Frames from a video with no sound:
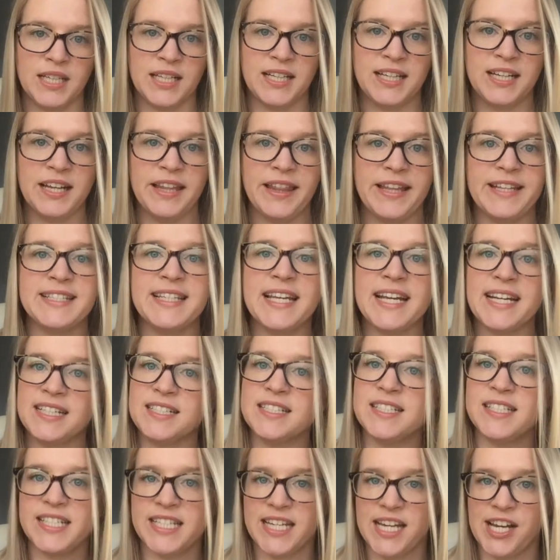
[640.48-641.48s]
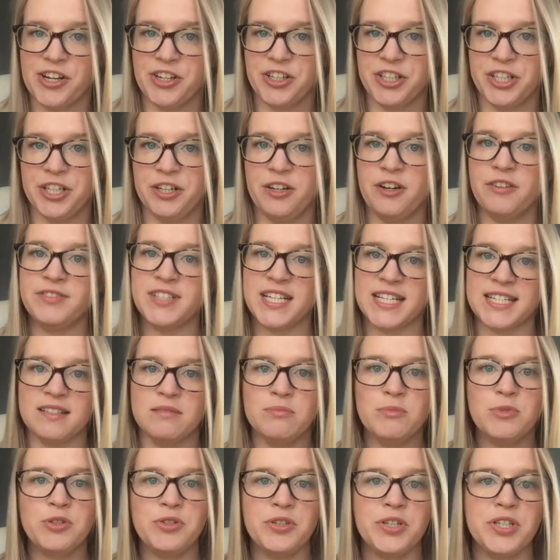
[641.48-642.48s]
The second scenario of
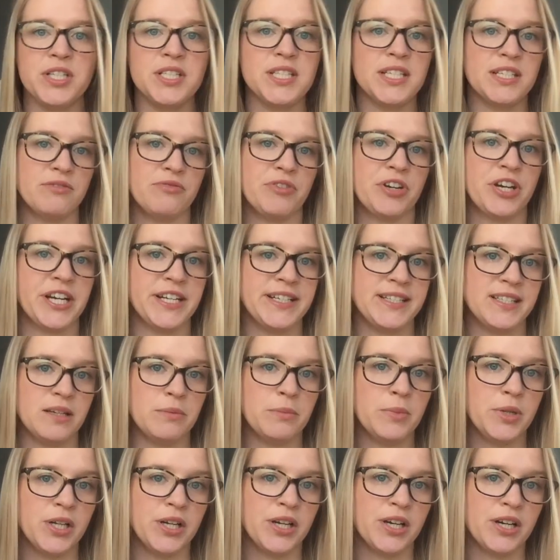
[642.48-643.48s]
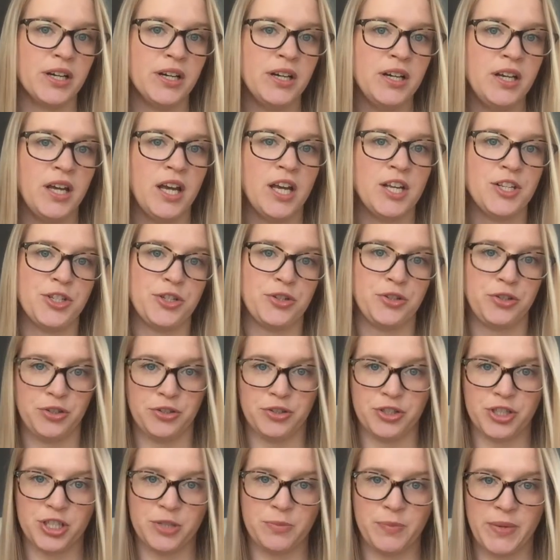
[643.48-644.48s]
testimonials is very similar. So you
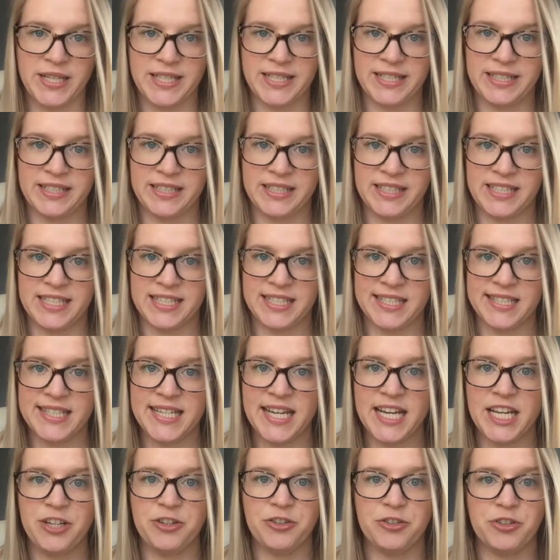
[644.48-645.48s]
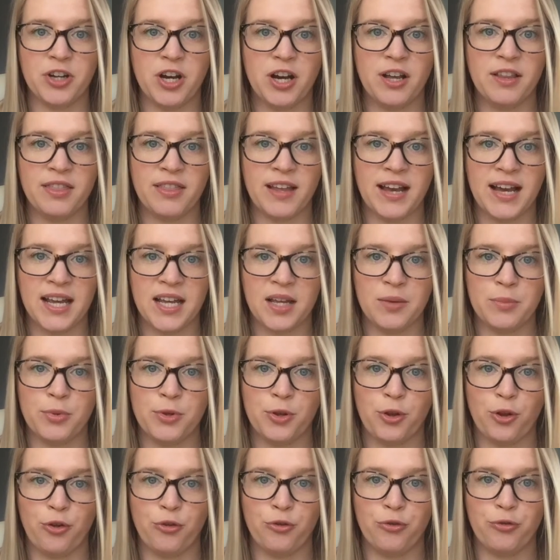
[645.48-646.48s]
just basically need to say you're not
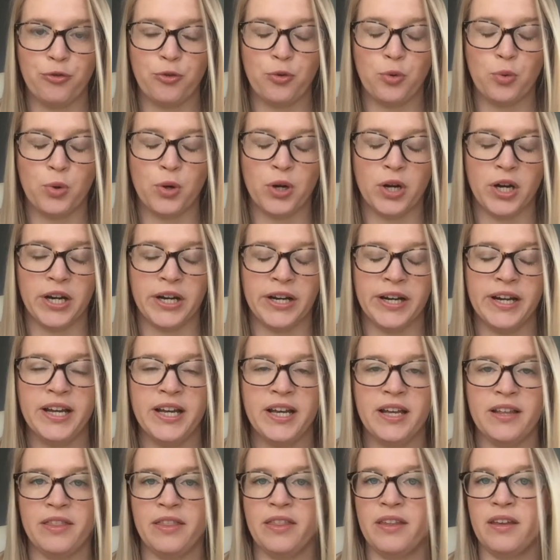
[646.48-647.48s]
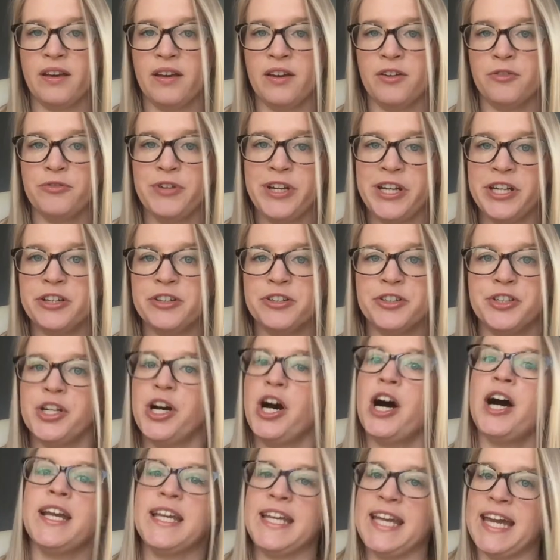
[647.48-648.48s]
liable for the reader
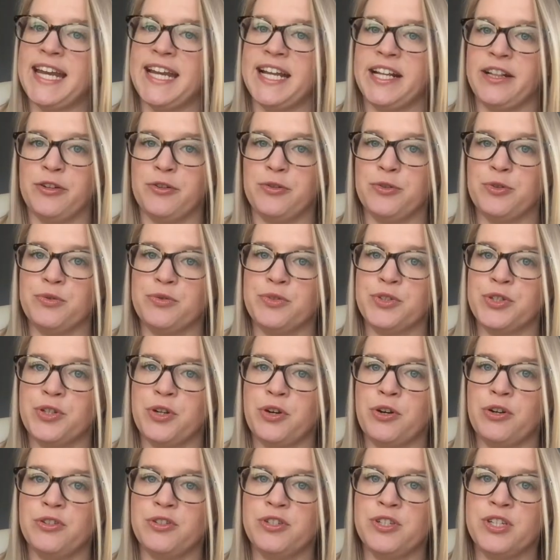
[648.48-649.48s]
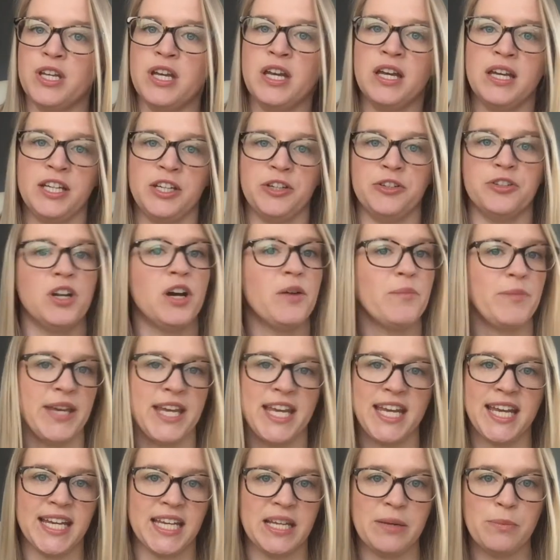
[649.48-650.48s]
not getting those results. You're not
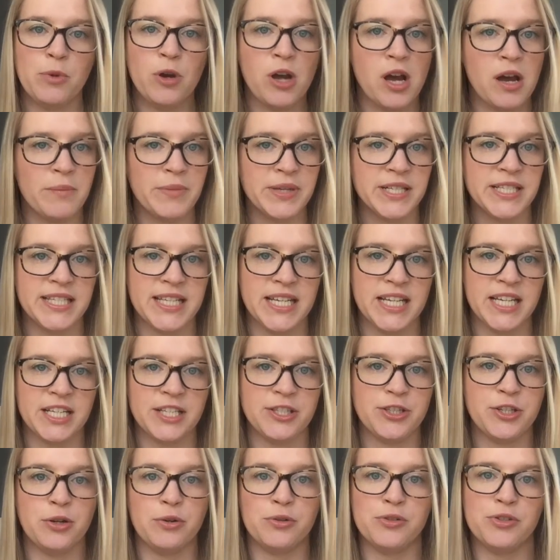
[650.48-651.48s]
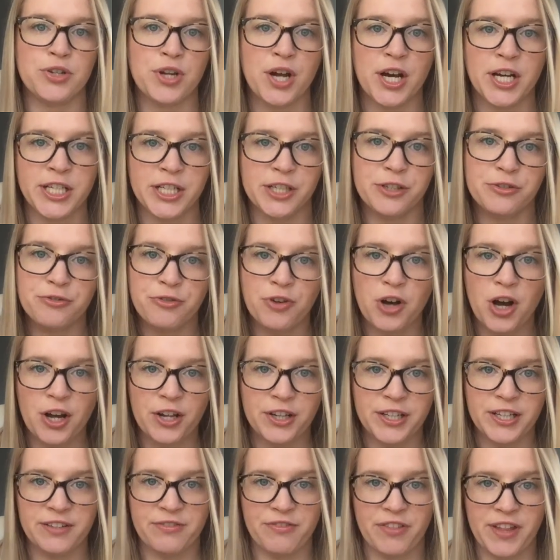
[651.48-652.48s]
making any promises, so it's not your
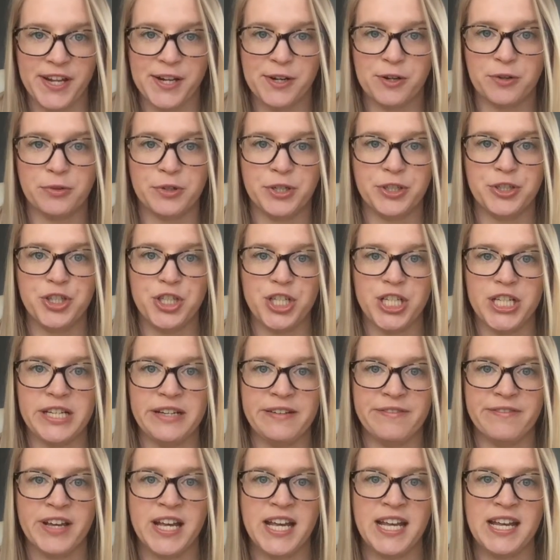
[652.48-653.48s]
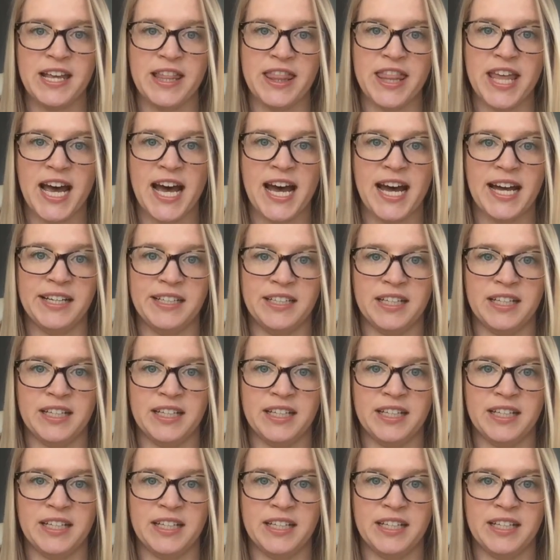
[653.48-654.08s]
fault if they don't achieve that